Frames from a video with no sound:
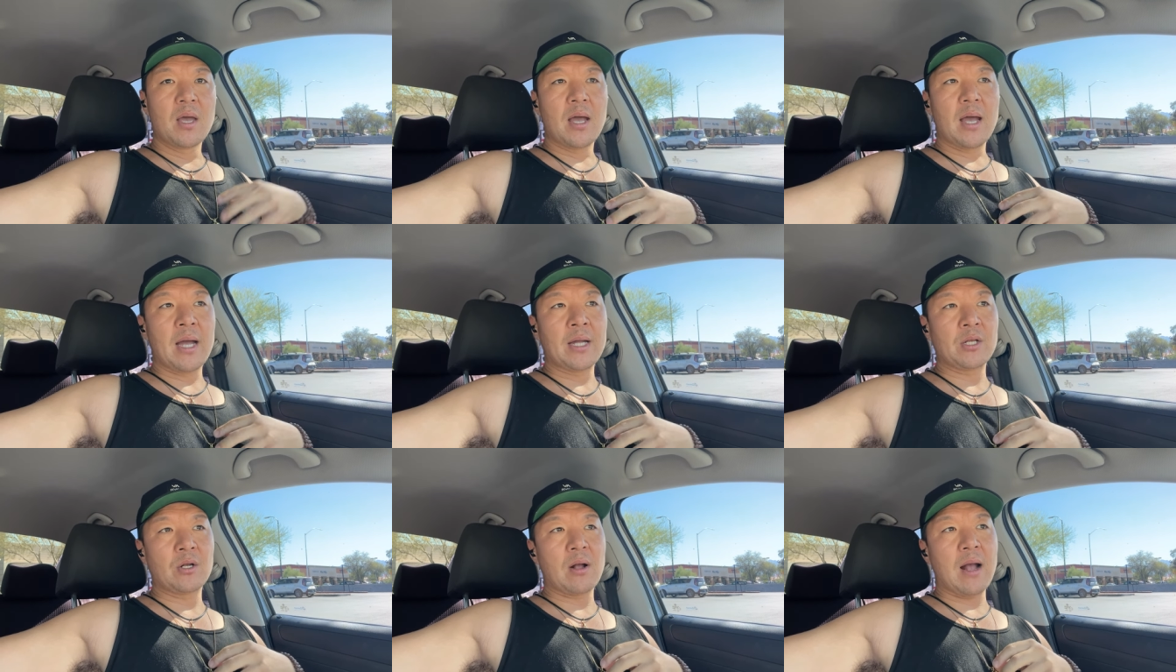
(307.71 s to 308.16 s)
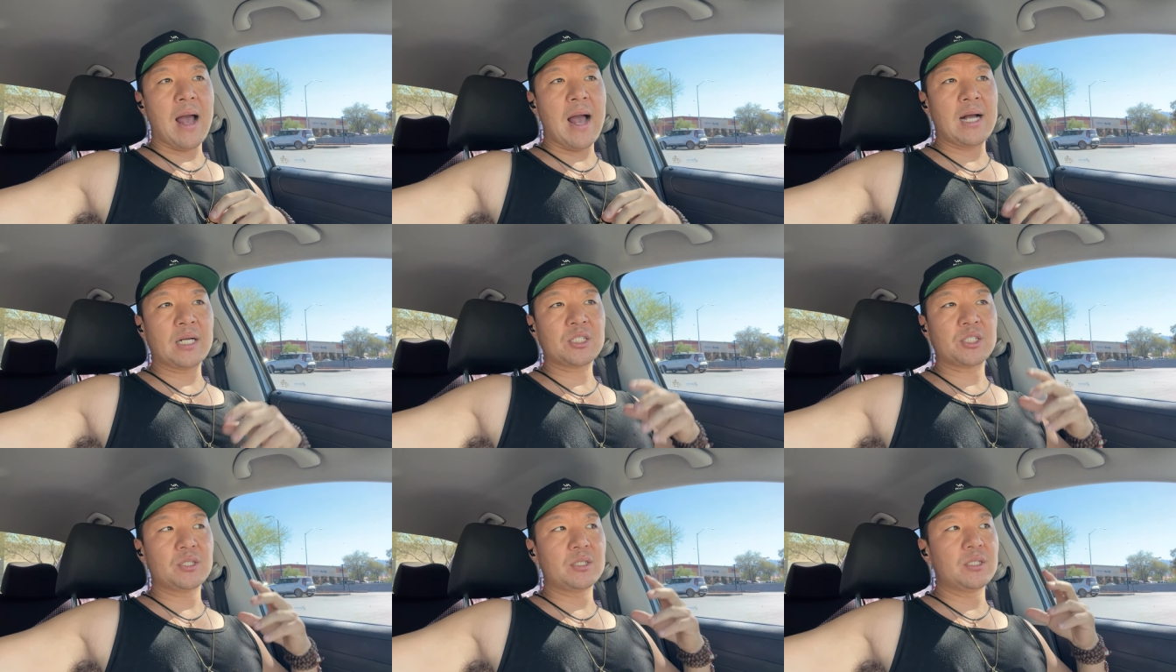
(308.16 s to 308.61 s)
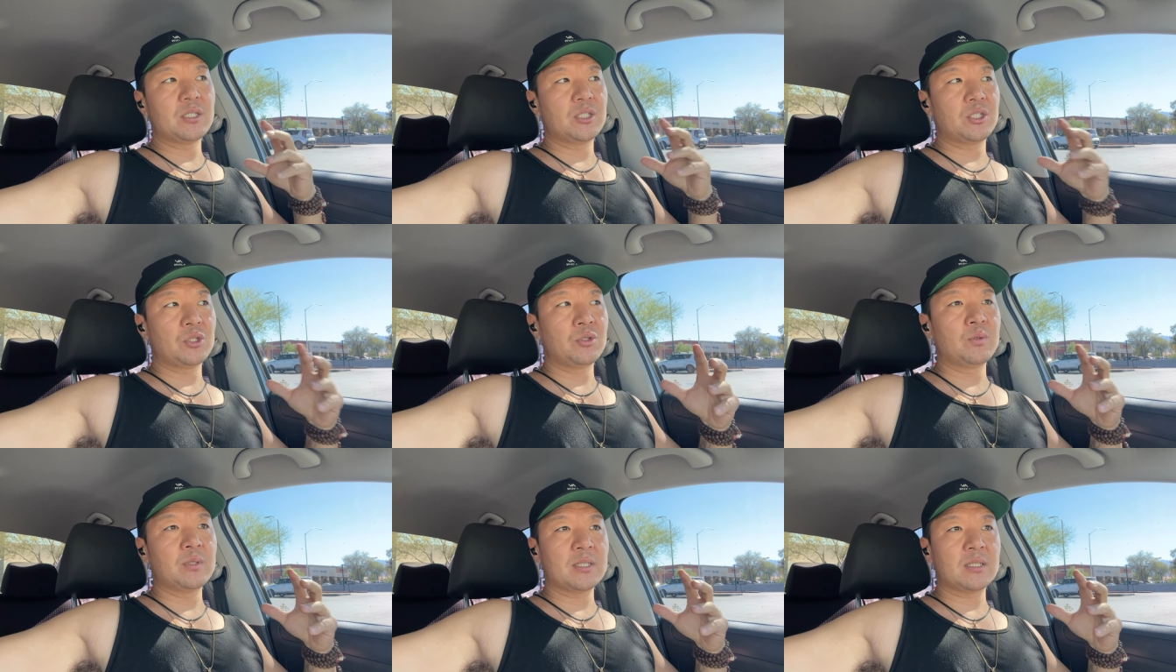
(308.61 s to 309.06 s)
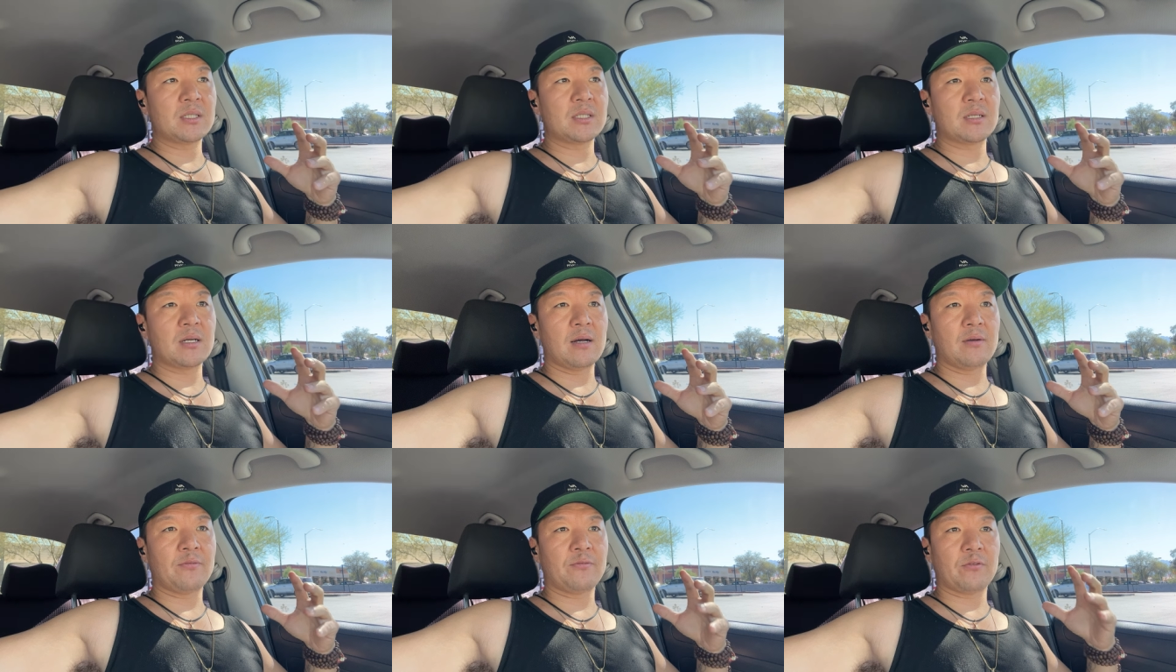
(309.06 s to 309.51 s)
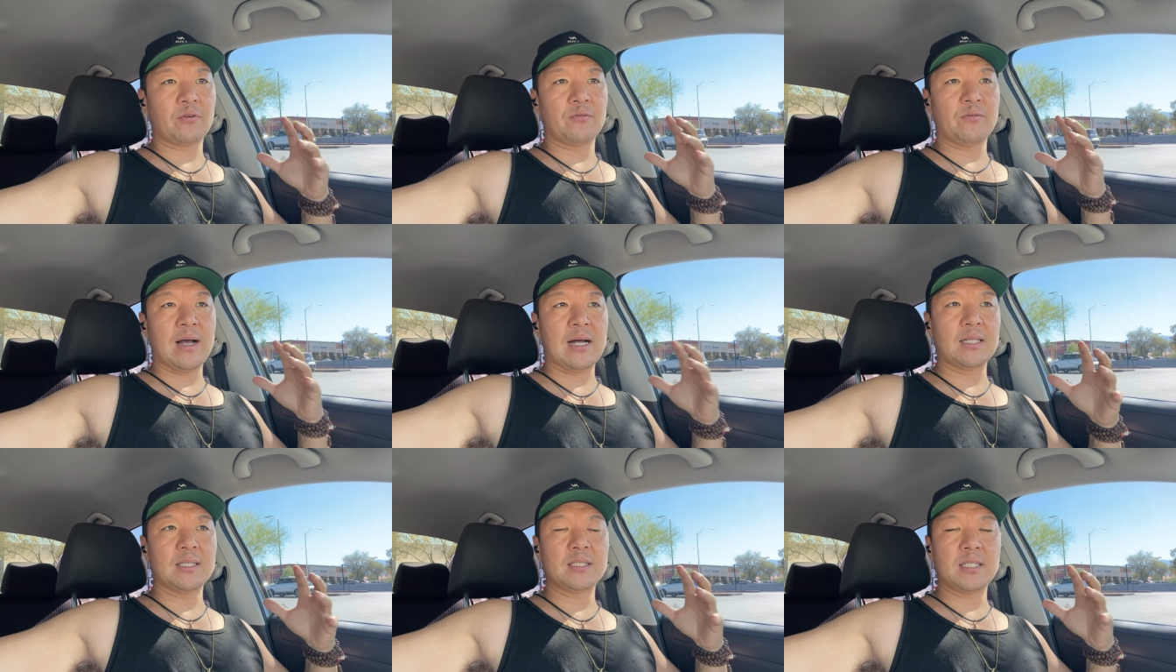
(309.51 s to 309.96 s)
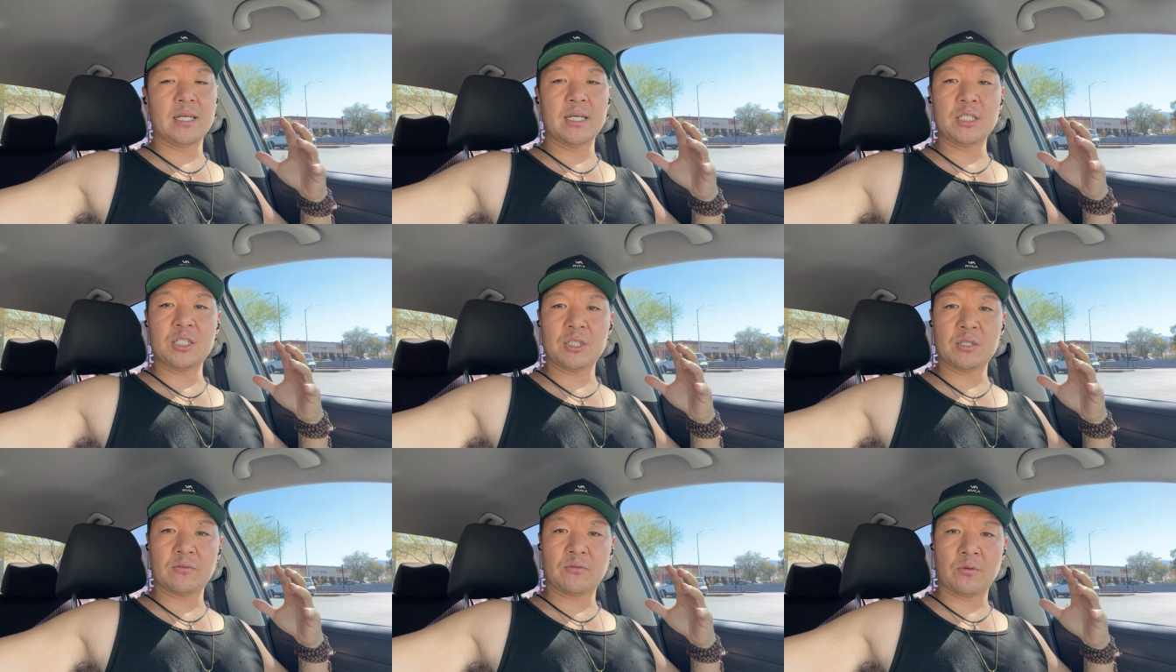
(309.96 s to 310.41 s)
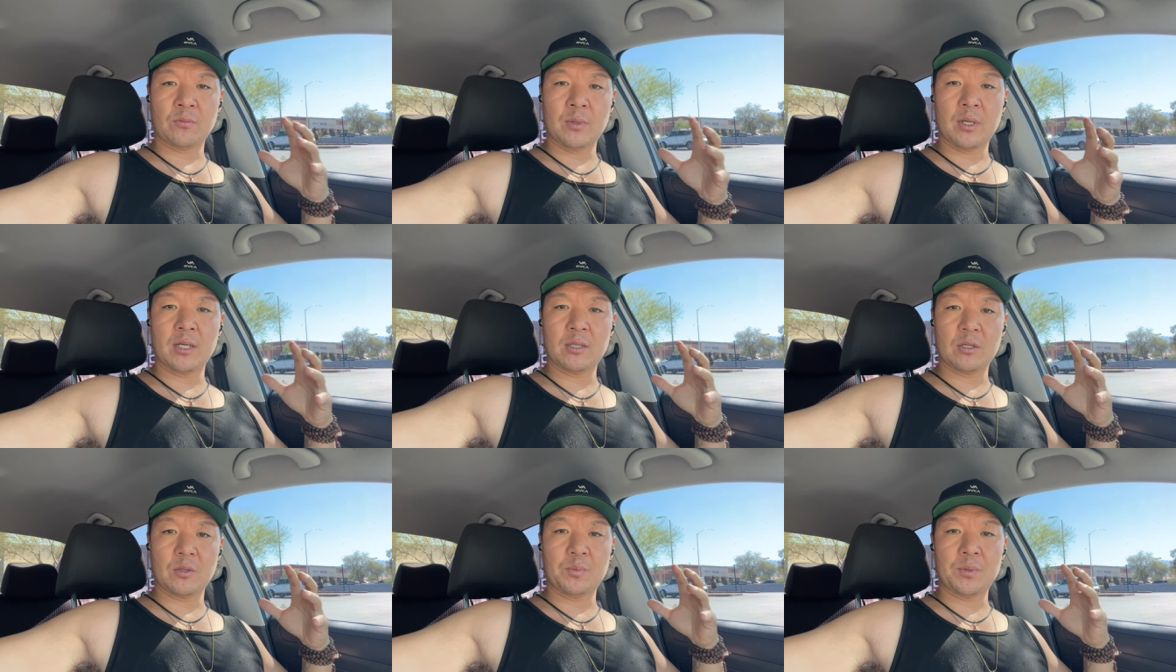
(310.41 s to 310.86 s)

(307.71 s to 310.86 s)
and you're actually doing stuff for validation from other